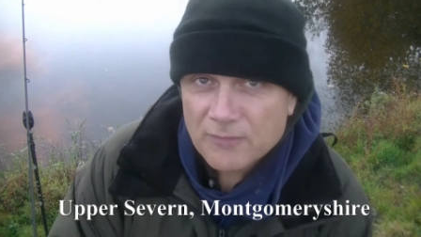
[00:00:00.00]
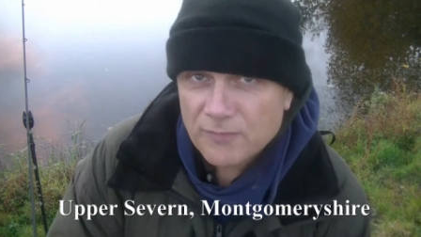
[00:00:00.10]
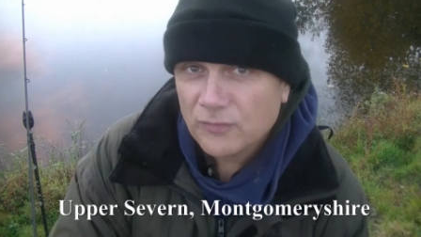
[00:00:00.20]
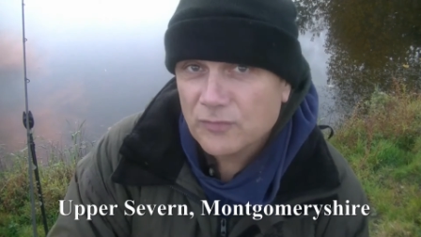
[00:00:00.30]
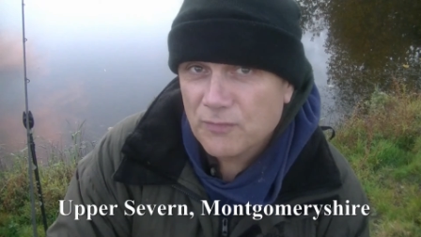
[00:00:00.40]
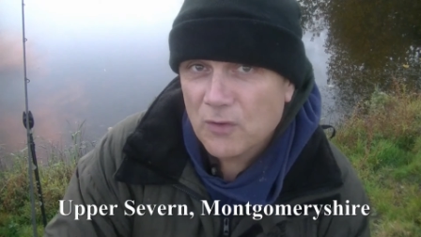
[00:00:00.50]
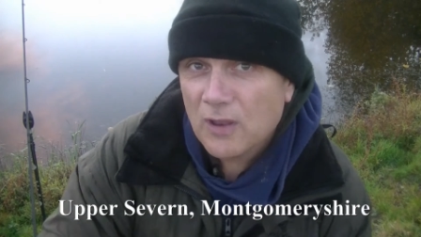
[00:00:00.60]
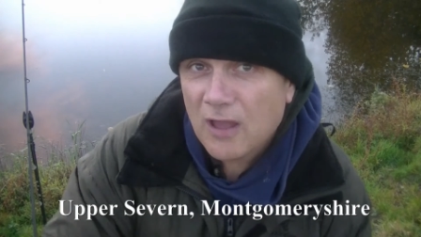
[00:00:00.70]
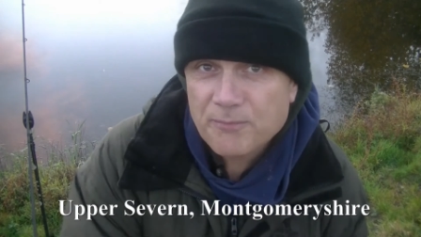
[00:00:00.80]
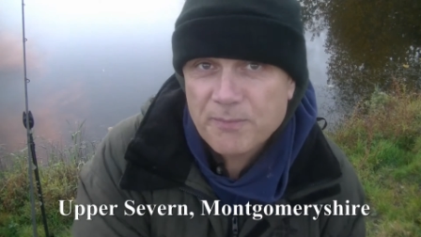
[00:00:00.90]
First of
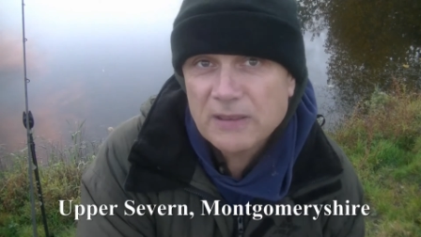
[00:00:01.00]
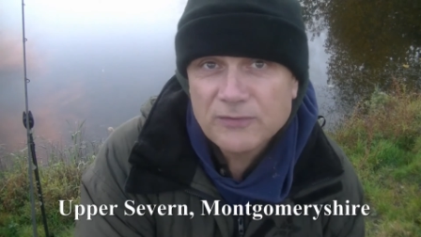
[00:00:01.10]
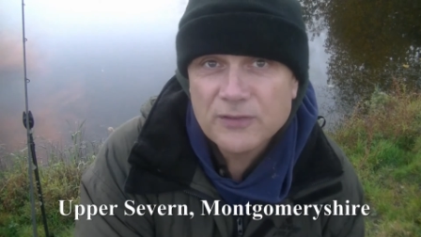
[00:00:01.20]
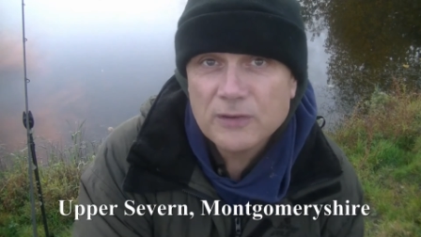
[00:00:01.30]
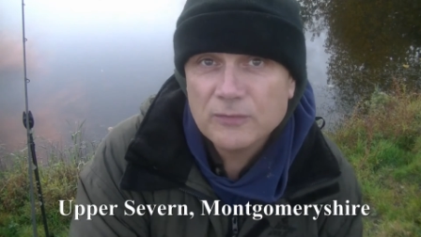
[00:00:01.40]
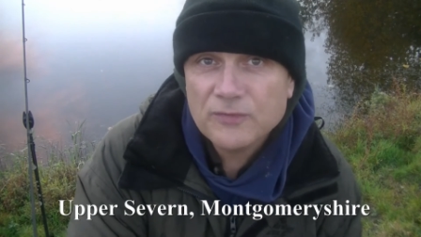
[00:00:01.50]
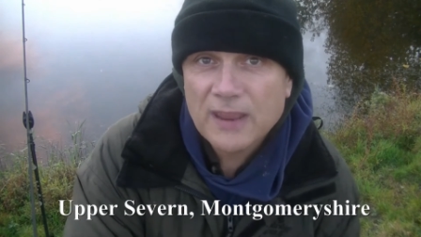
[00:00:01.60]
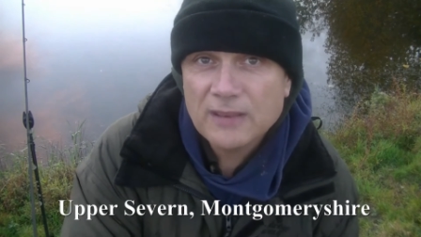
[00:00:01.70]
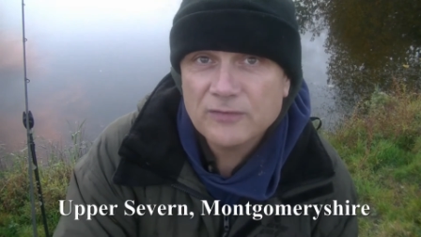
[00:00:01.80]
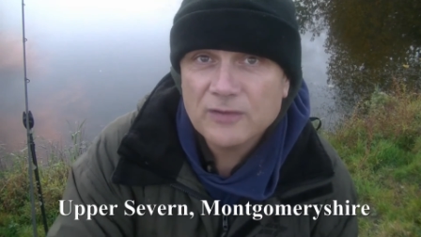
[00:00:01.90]
all, I've been to the New
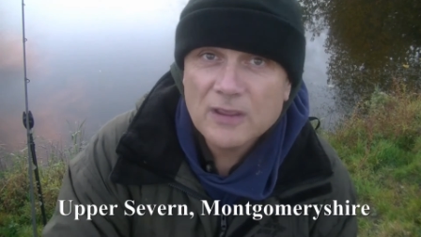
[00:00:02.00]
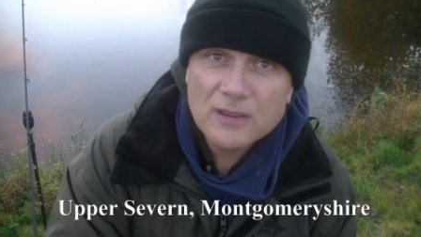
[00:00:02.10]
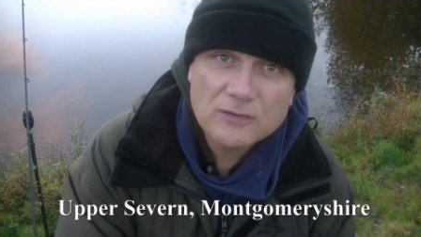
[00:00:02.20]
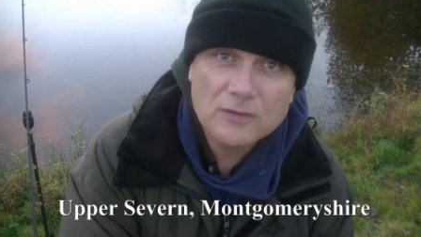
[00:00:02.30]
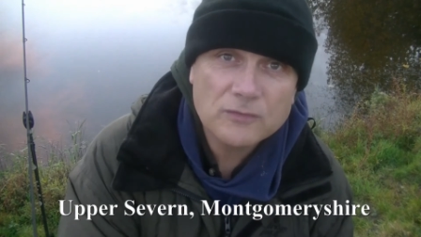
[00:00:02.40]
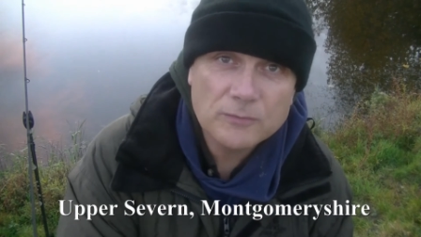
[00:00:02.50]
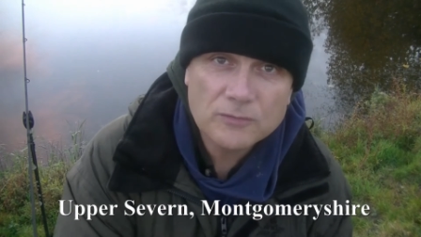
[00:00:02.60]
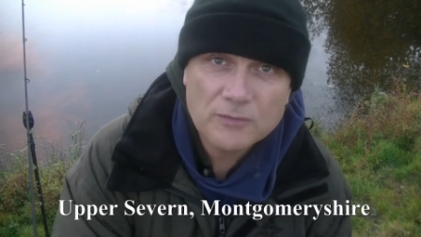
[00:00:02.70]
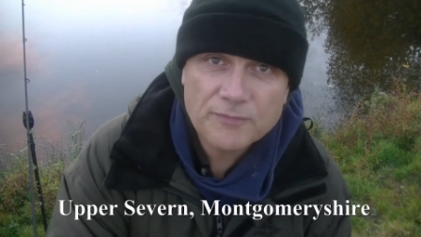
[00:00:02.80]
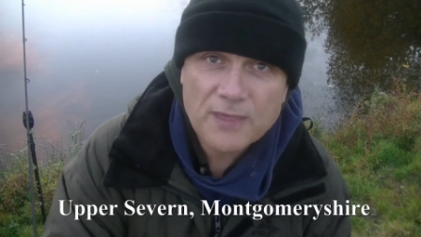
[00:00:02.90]
Saints, done some
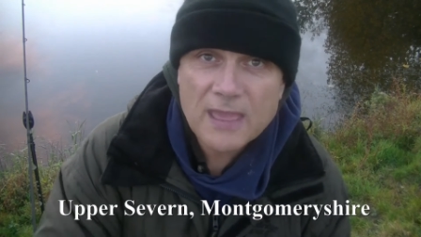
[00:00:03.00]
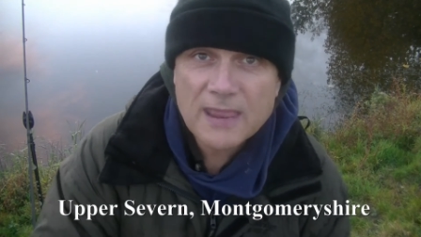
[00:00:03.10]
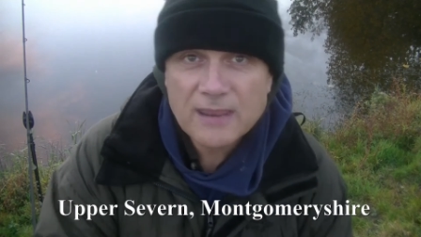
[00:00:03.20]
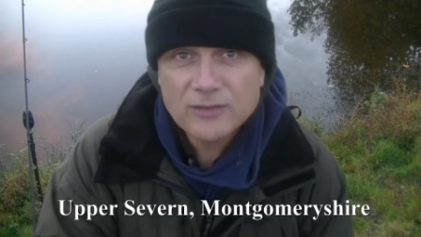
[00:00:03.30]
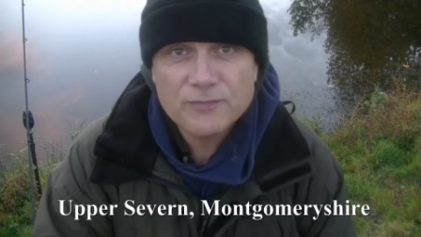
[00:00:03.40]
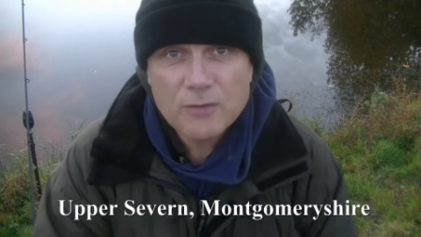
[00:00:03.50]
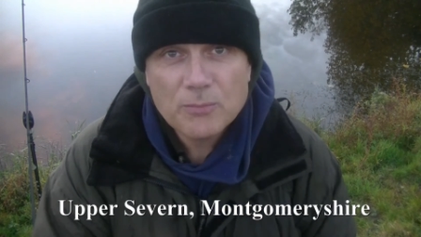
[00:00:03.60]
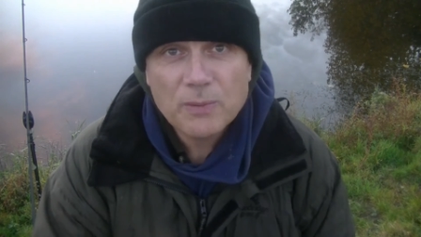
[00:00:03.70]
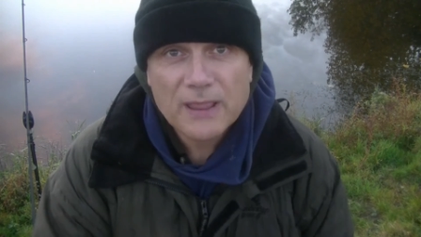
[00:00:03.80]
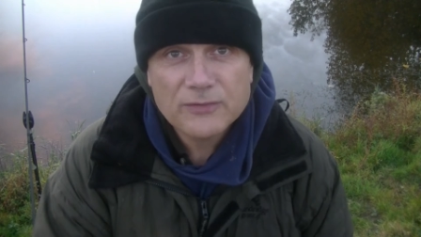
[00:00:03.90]
stuff there,
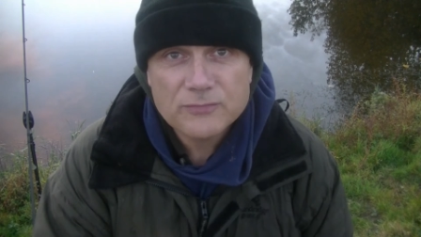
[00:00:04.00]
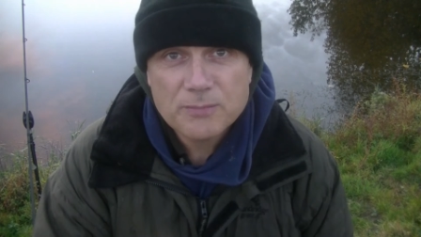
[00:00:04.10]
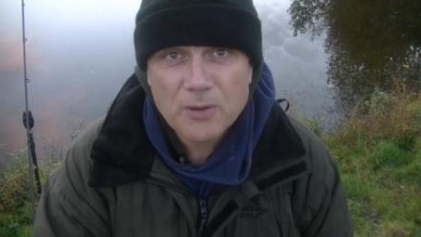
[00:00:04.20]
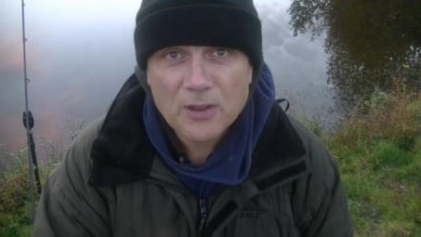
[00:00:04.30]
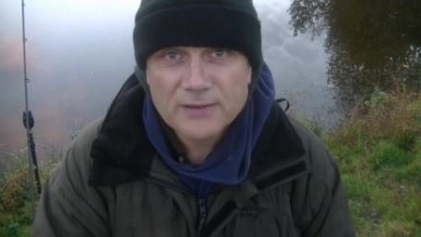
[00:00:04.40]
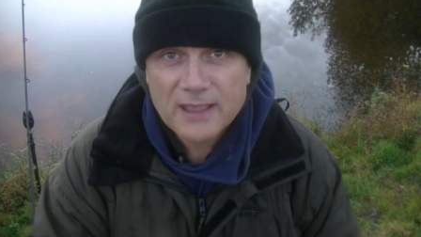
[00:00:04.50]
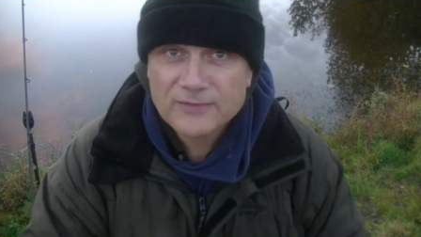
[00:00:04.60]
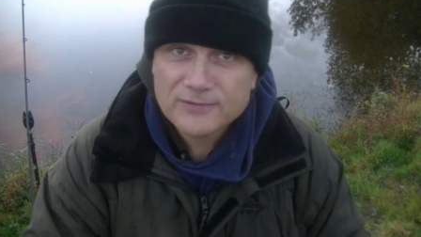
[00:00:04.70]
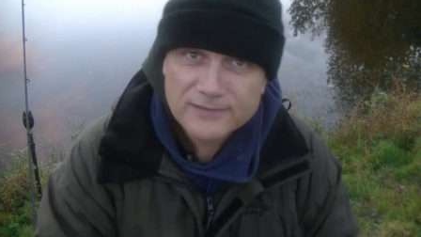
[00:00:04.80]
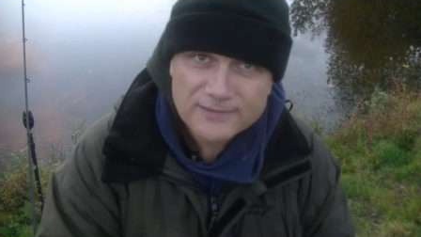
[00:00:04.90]
interviewing players for a
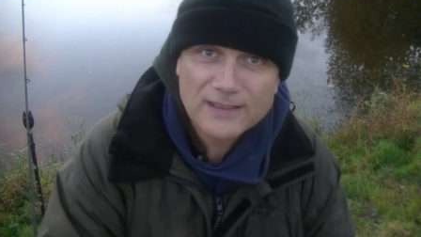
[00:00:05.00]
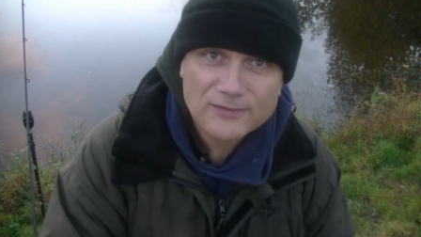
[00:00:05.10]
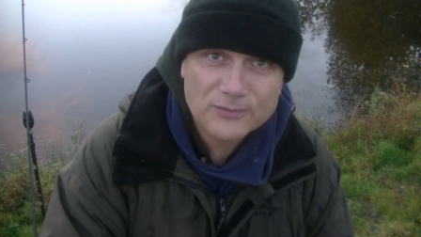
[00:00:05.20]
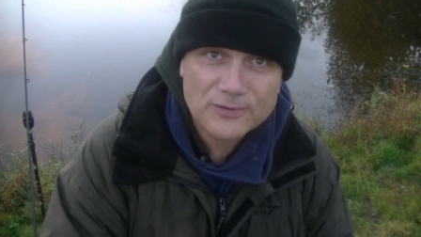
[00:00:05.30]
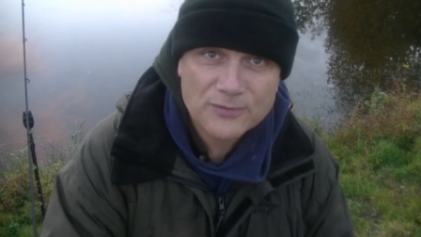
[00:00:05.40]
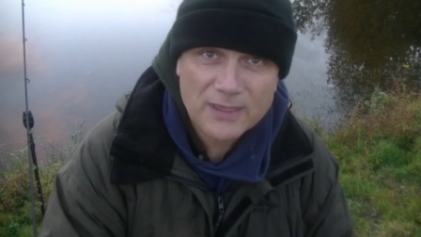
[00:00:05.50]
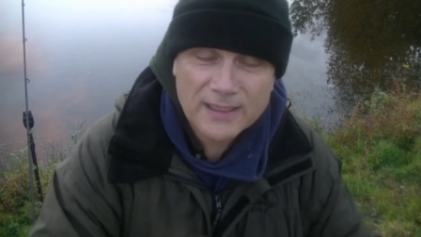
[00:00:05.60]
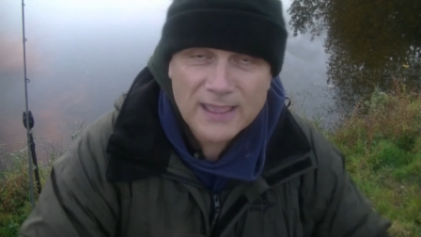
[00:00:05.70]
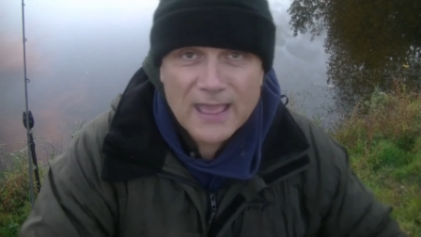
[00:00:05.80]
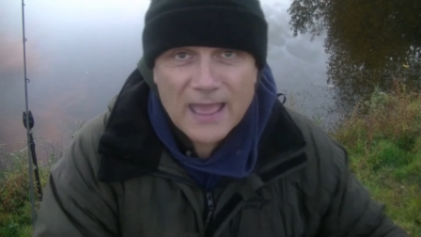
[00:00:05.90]
podcast, that sort of
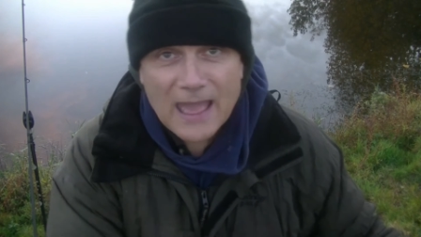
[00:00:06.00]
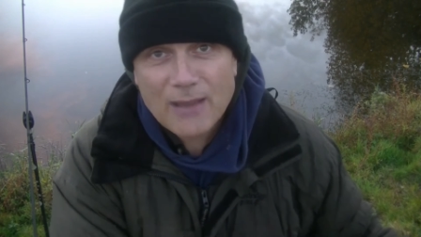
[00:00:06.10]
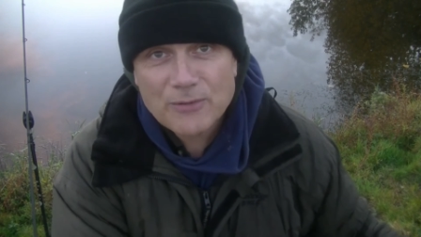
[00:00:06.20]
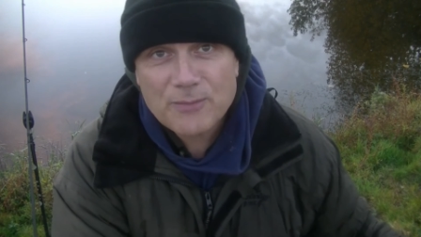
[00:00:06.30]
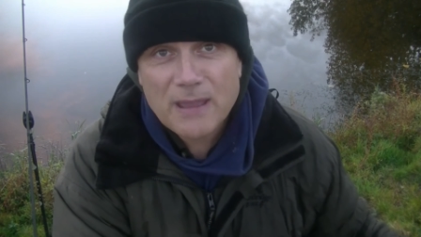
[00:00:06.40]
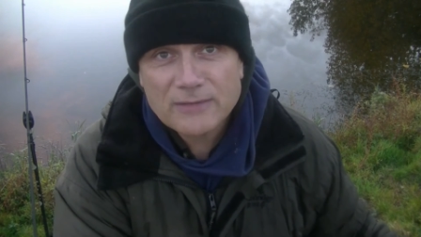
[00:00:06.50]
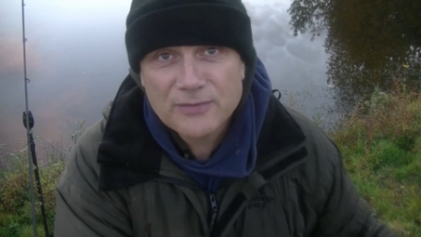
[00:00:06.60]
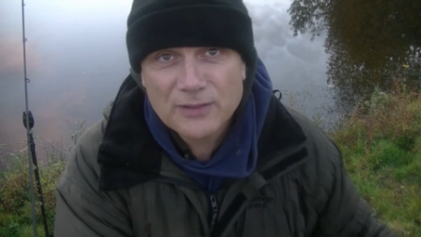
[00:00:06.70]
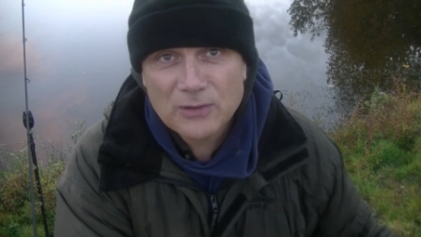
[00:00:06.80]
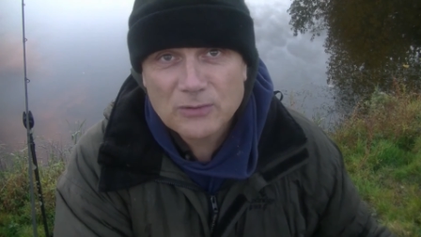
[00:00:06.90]
thing, out and about
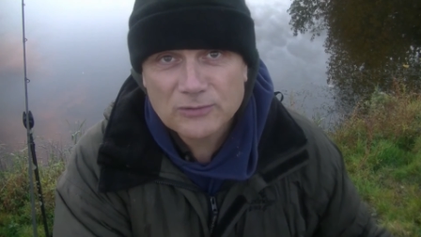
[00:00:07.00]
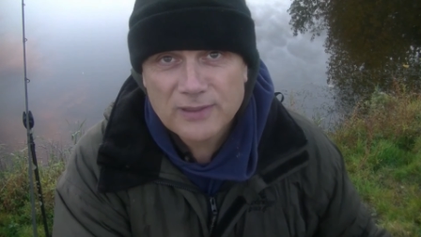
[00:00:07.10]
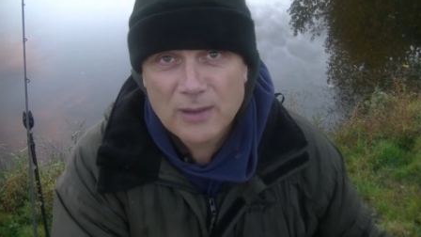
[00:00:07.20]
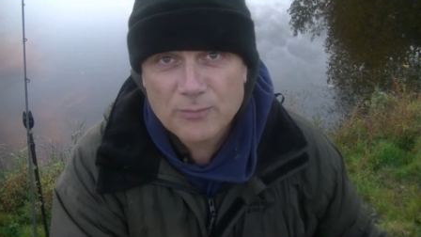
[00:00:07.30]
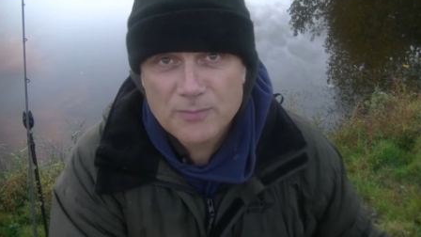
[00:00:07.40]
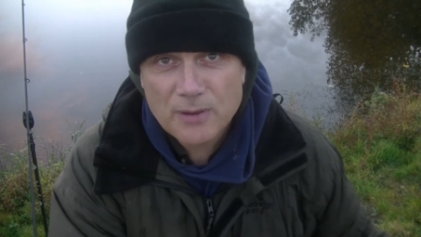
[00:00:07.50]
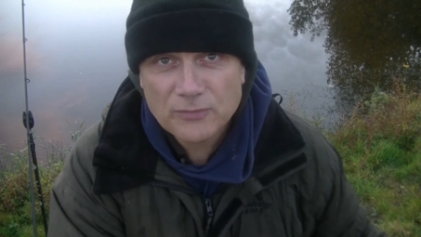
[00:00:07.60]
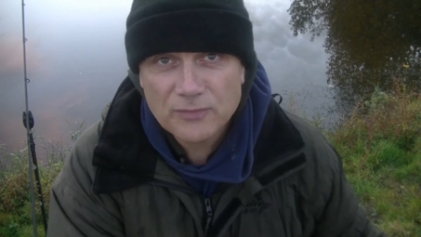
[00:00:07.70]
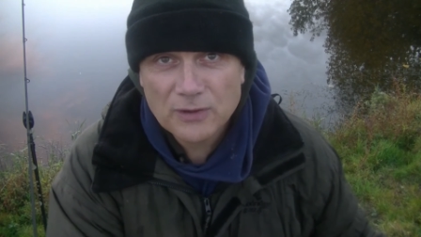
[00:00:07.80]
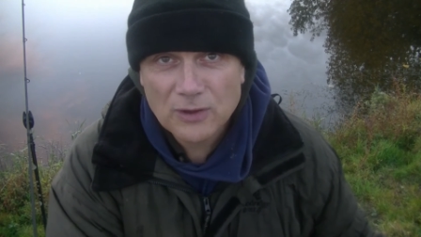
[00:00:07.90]
in the local town
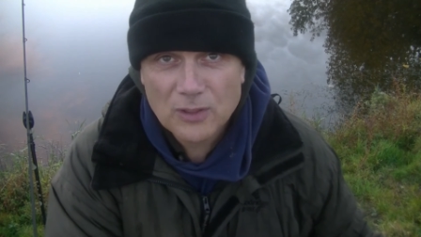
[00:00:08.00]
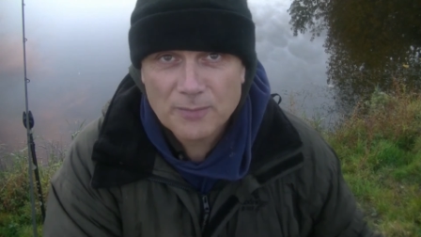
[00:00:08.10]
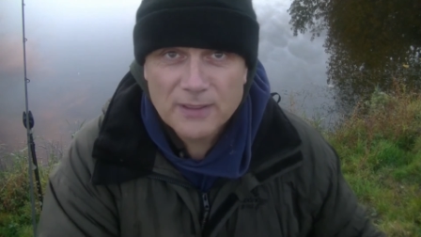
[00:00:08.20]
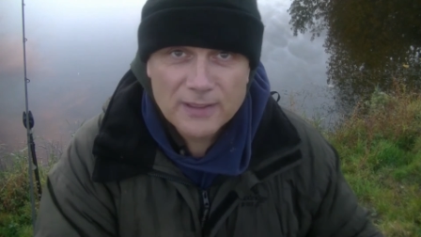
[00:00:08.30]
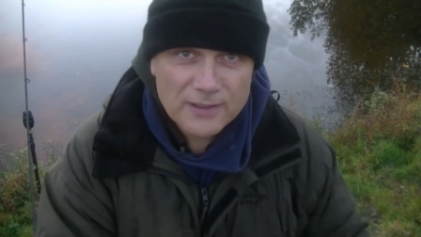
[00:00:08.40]
promoting the club.